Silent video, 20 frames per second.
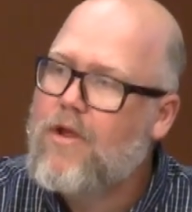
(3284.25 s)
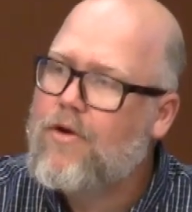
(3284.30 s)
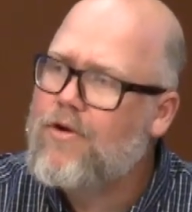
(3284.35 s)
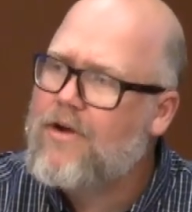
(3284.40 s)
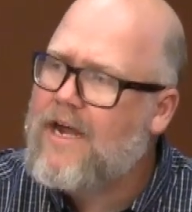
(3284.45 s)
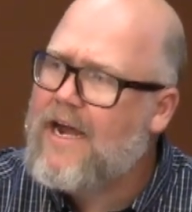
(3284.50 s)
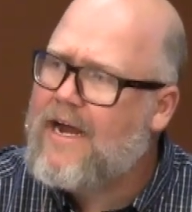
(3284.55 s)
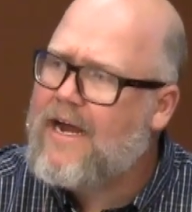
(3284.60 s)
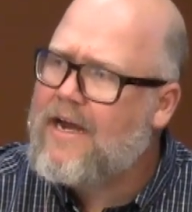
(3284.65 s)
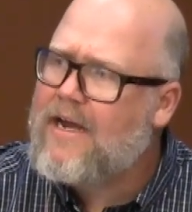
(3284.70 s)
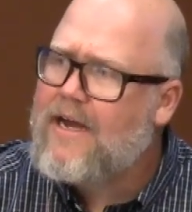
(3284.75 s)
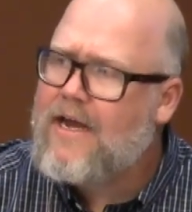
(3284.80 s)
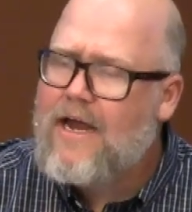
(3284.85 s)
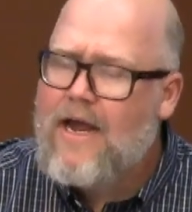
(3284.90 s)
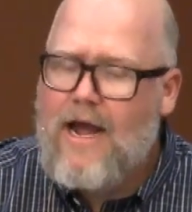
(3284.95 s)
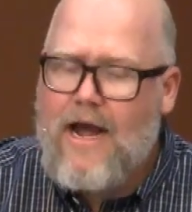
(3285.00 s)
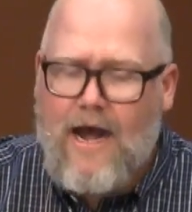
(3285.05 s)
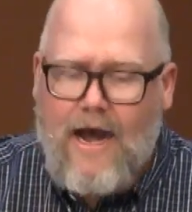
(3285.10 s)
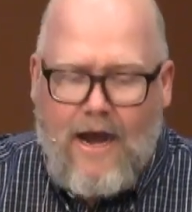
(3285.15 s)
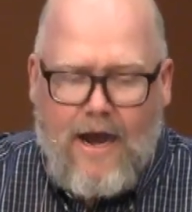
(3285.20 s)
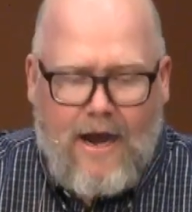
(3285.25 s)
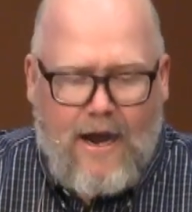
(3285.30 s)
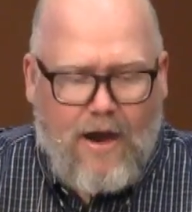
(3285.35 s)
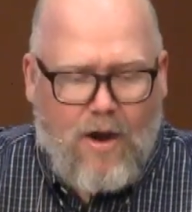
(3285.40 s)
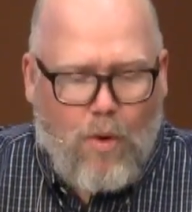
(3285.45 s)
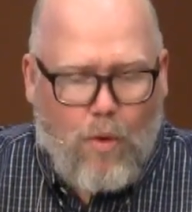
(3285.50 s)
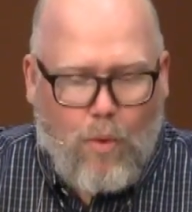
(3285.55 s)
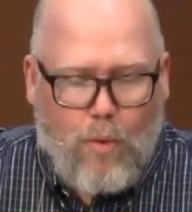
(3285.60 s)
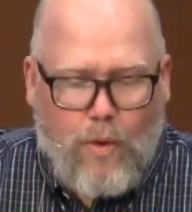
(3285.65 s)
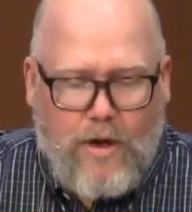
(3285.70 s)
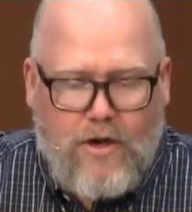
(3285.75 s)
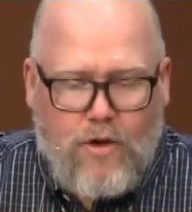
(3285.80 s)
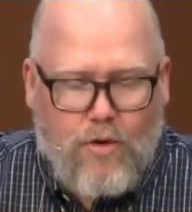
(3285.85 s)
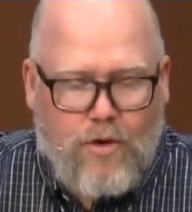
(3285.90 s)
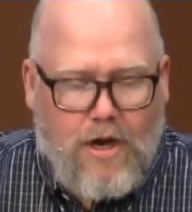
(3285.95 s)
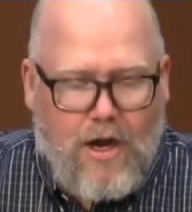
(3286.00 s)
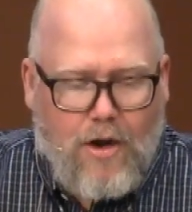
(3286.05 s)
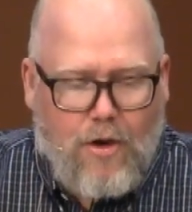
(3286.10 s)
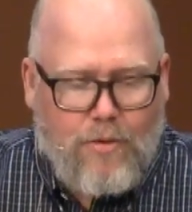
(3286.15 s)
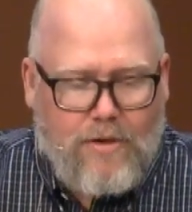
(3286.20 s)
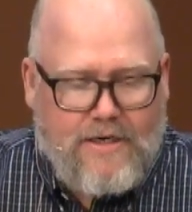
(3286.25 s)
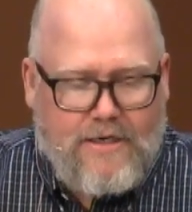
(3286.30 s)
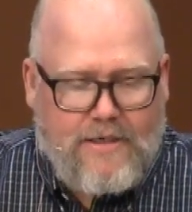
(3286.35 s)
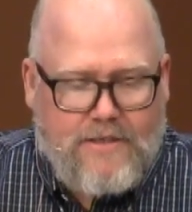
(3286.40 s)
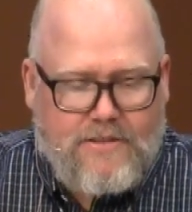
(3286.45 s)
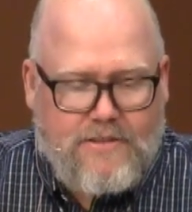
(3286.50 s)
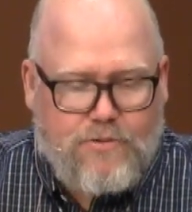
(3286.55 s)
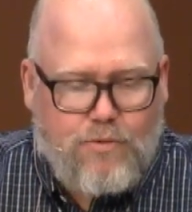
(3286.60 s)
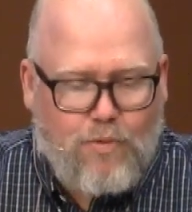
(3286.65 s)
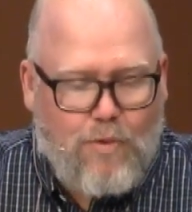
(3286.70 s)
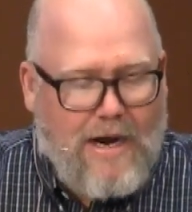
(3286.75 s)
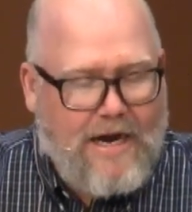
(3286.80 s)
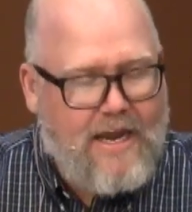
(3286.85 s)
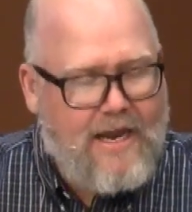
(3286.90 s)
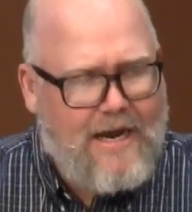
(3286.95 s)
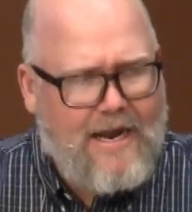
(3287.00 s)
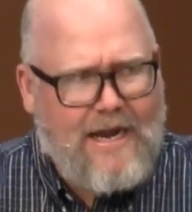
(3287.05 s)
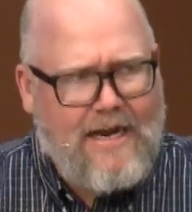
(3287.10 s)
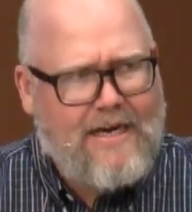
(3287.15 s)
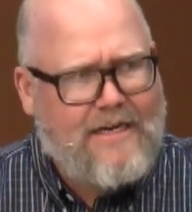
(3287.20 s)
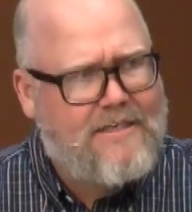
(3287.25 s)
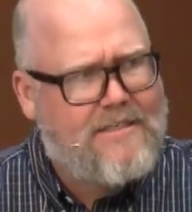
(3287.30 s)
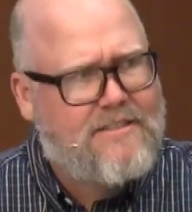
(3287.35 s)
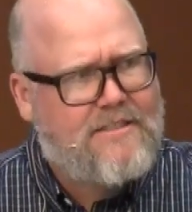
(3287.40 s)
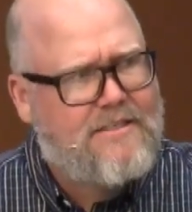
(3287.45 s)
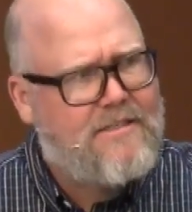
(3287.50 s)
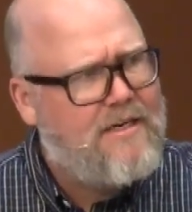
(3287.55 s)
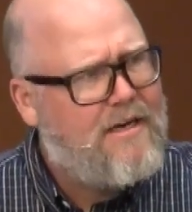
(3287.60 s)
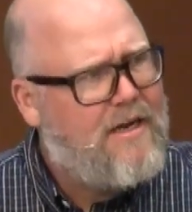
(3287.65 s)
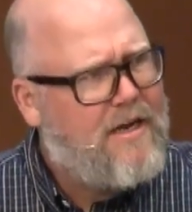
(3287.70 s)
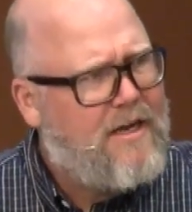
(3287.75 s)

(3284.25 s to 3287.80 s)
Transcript: okay, uh, we don't always recognize